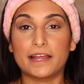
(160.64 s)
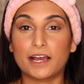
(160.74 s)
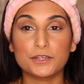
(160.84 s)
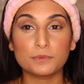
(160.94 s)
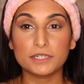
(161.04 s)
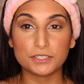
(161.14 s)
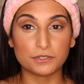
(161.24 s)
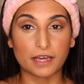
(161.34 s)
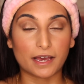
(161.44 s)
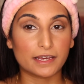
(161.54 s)
And how you want to
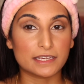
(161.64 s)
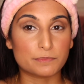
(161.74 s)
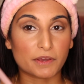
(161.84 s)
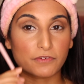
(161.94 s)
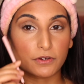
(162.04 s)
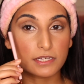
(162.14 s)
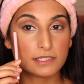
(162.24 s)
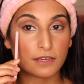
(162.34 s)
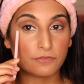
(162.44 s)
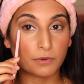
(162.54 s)
do that is by
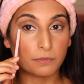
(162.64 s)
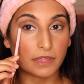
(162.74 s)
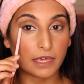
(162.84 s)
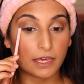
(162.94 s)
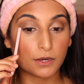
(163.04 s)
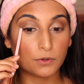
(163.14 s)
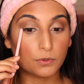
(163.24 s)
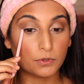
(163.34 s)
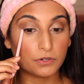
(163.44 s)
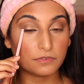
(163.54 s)
focusing from the
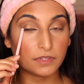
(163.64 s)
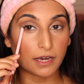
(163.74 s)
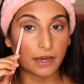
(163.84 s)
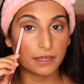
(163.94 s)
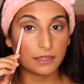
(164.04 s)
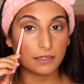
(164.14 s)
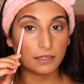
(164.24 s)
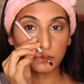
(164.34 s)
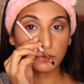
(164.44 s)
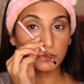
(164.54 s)
corner of the eye
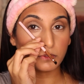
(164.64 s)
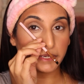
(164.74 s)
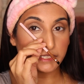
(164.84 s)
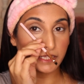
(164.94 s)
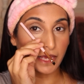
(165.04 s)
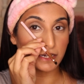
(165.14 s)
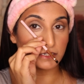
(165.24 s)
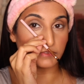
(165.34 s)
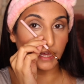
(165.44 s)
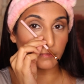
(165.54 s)
all the way to the
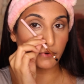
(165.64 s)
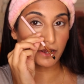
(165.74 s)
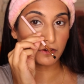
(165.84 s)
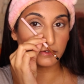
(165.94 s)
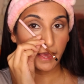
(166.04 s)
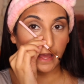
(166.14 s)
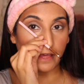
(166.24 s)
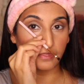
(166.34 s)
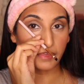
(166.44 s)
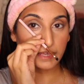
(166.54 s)
end of that brow,
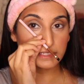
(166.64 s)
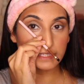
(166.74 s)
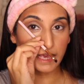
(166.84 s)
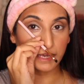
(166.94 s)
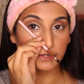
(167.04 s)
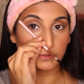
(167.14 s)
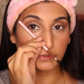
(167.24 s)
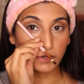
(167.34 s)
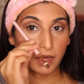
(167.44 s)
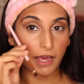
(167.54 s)
and that's the
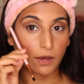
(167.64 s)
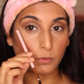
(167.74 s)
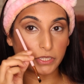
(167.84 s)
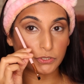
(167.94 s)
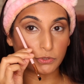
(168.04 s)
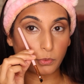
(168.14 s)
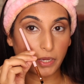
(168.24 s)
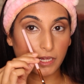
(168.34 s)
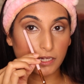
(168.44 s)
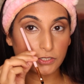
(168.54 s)
angle at which your
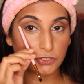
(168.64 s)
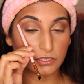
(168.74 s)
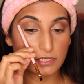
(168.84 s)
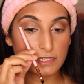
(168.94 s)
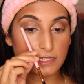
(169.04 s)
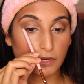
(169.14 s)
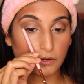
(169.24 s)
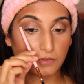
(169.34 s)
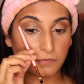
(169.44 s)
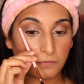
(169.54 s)
wing should sit
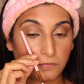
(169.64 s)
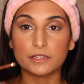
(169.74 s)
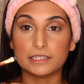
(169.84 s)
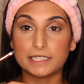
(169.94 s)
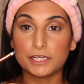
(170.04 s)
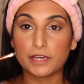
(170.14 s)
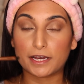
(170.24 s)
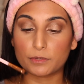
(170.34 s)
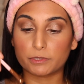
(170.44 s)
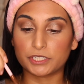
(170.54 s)
on. You're going to take your
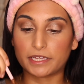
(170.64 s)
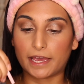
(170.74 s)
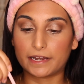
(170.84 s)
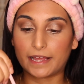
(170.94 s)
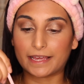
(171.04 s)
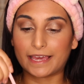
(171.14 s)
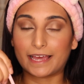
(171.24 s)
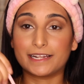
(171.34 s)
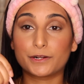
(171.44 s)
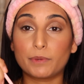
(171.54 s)
angle brush again and
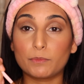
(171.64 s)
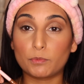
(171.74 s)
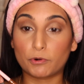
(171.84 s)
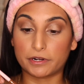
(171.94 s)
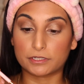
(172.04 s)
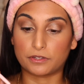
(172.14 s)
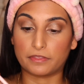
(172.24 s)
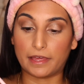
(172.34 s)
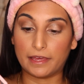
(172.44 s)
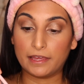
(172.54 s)
get a little bit more product
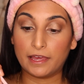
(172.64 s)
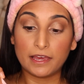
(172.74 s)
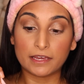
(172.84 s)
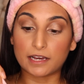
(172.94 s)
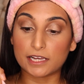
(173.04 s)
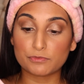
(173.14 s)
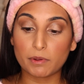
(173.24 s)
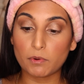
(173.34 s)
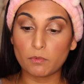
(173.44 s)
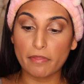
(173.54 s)
on there. Guys,
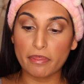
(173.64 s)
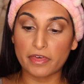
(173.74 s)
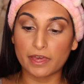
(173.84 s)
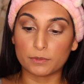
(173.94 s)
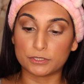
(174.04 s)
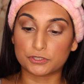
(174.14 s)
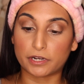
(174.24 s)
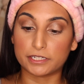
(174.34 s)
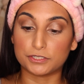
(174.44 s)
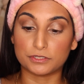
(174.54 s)
remember one thing when you're
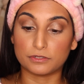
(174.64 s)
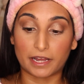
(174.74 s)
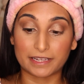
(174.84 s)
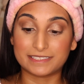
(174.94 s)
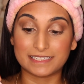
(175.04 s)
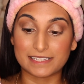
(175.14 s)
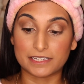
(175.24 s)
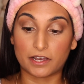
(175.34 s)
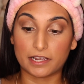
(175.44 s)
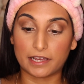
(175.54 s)
trying to do like
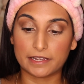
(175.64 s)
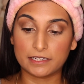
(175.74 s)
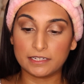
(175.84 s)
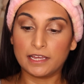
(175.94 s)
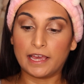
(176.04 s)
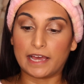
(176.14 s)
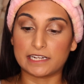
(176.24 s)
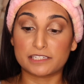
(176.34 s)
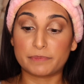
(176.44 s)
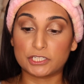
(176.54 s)
decent eyeliner, and
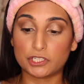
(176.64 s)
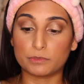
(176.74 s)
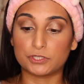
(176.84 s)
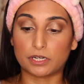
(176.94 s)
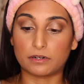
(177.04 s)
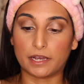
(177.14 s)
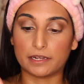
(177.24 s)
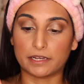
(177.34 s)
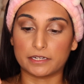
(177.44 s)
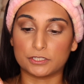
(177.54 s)
especially with gel
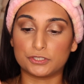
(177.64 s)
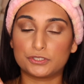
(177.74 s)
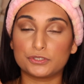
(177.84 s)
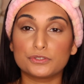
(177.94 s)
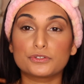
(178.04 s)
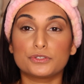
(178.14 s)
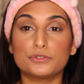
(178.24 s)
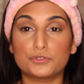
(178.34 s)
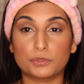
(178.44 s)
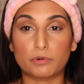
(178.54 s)
eyeliner, do not
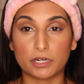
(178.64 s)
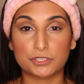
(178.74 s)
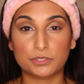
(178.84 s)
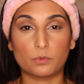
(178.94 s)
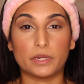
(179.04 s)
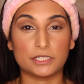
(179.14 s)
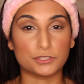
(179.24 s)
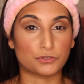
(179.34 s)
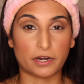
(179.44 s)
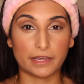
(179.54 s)
use your brush when
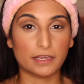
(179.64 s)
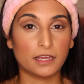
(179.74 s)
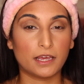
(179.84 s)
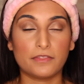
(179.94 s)
it's dry.